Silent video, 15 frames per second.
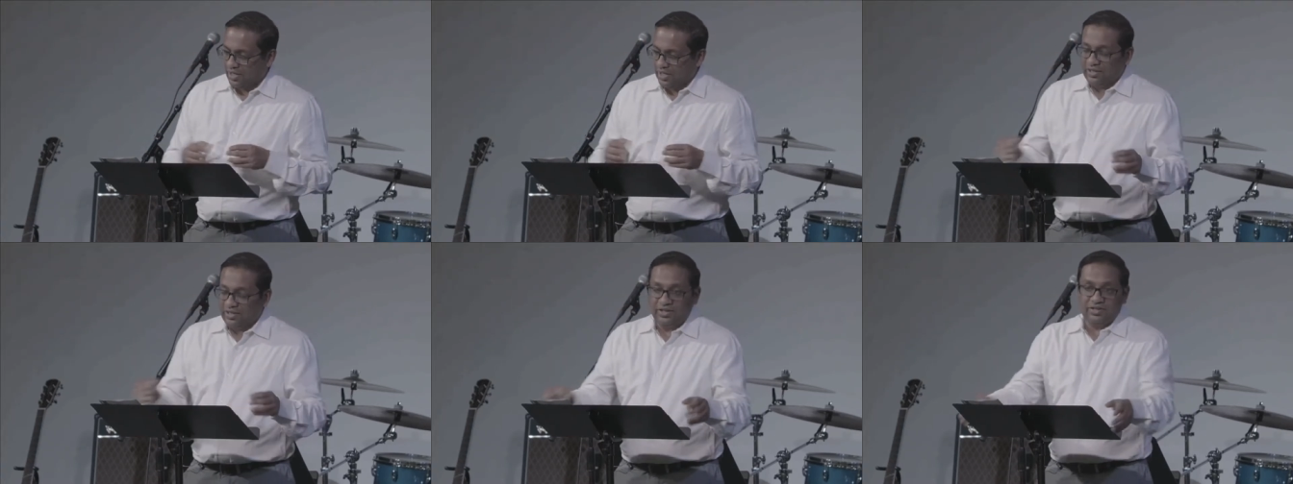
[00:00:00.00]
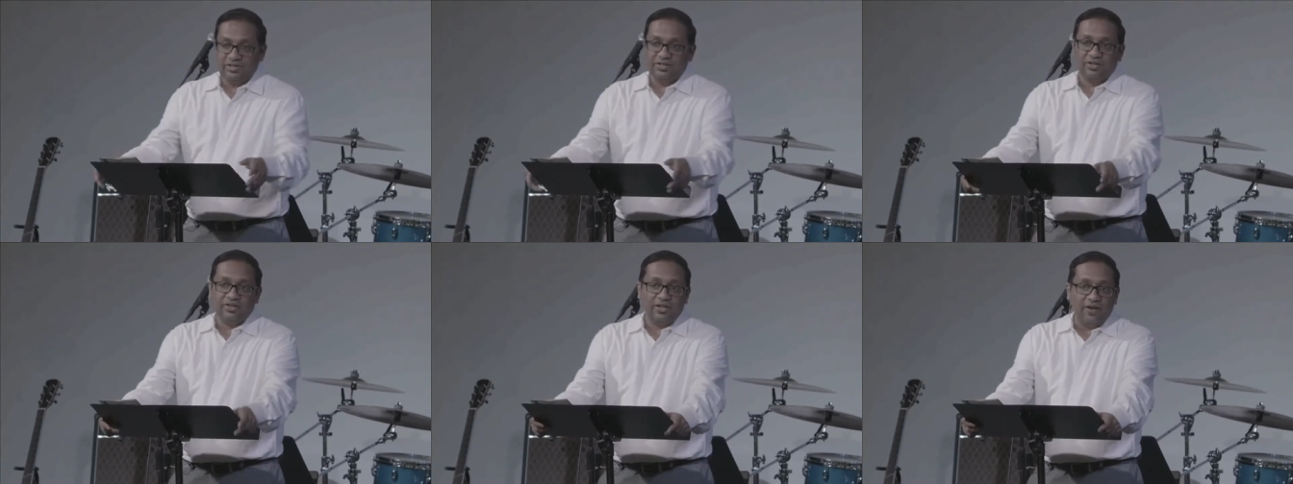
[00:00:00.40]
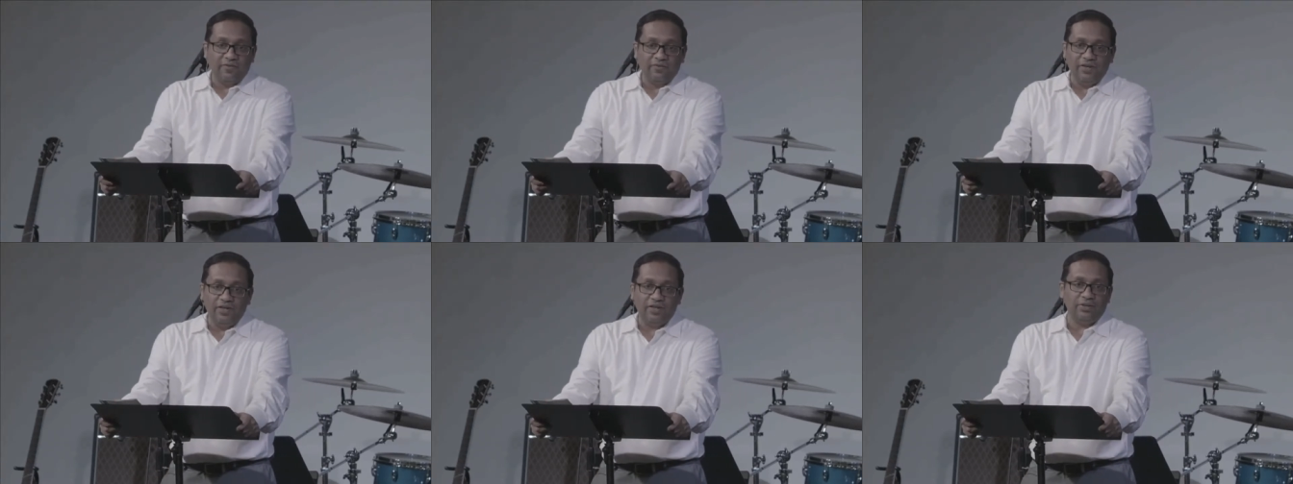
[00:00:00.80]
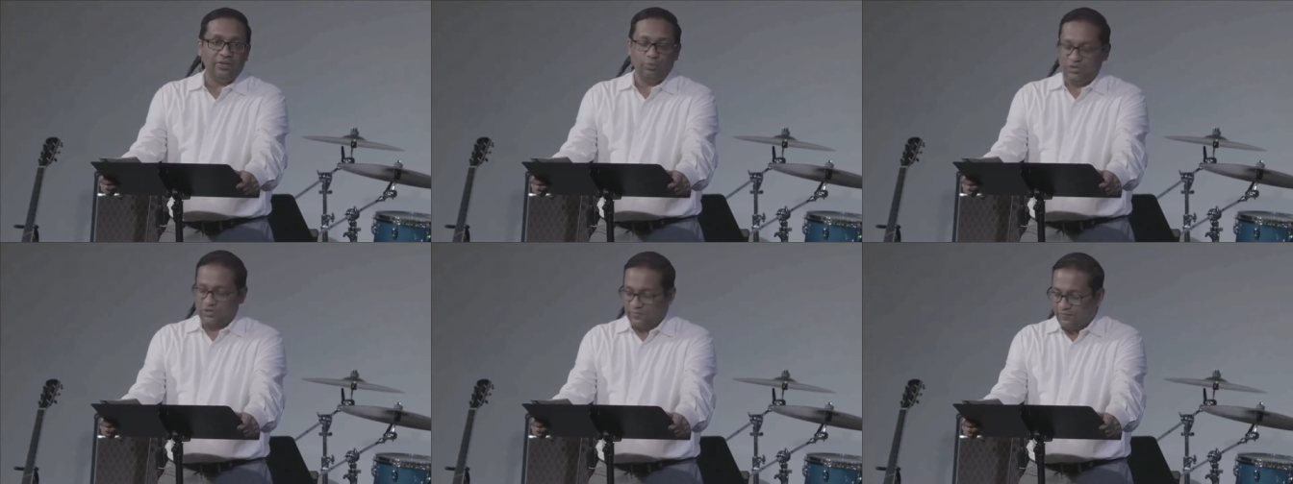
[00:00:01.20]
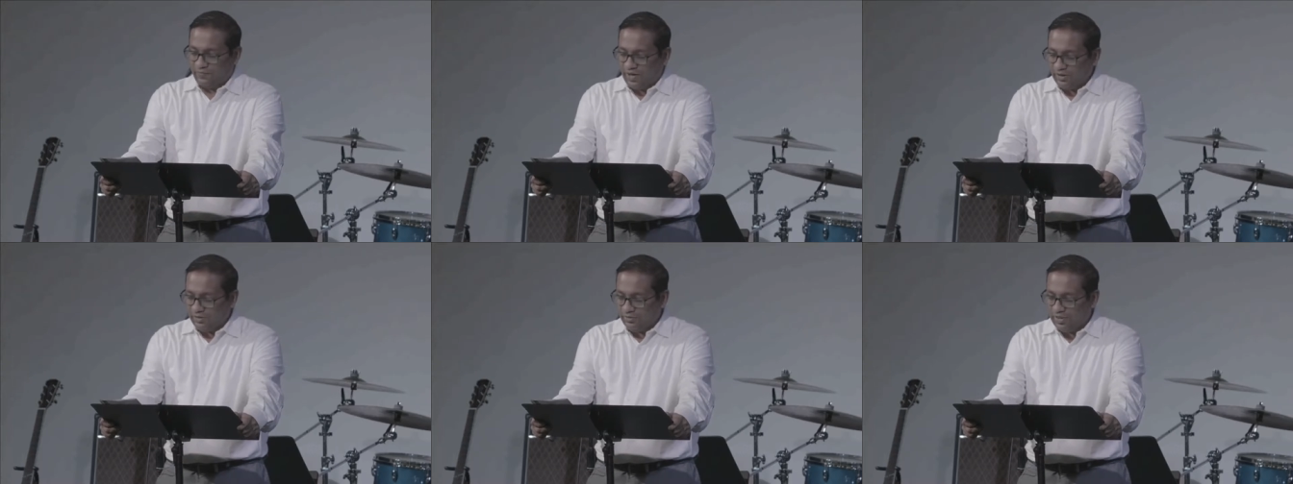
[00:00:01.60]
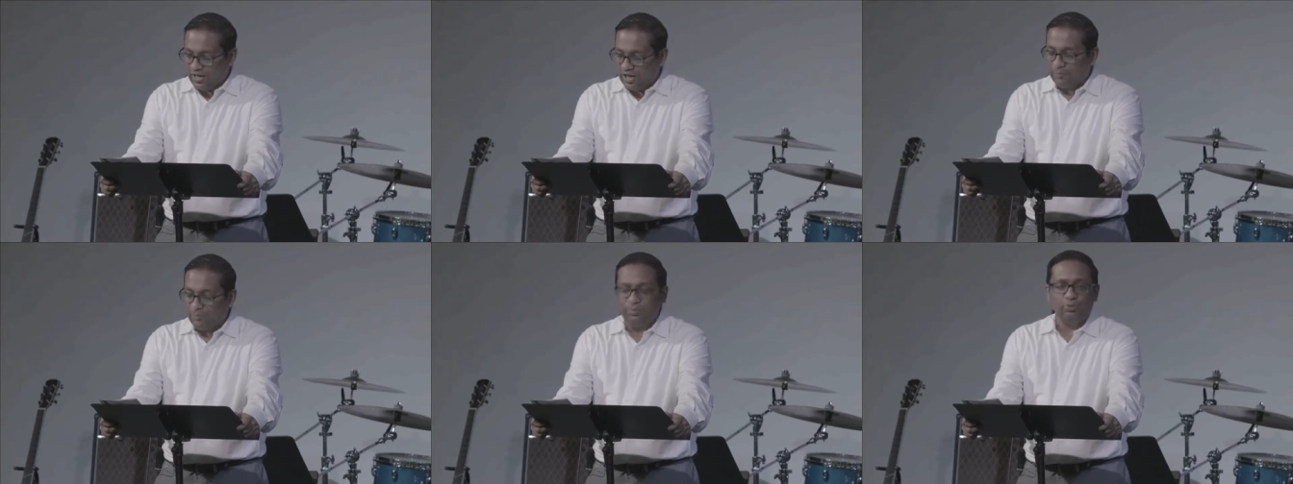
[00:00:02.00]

he is loving and we should follow that,